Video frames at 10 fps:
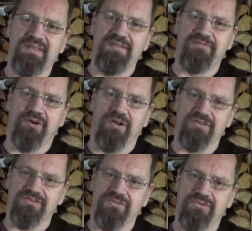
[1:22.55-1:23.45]
in
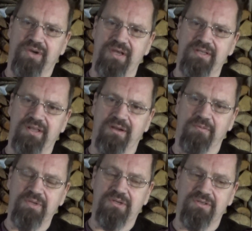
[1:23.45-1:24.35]
France right
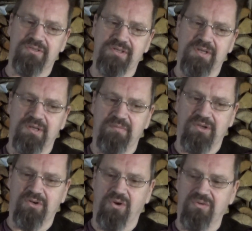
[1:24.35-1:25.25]
now because
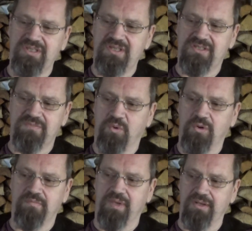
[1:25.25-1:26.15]
Macron needs
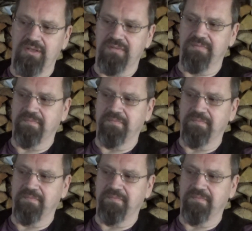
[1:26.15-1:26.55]
more money.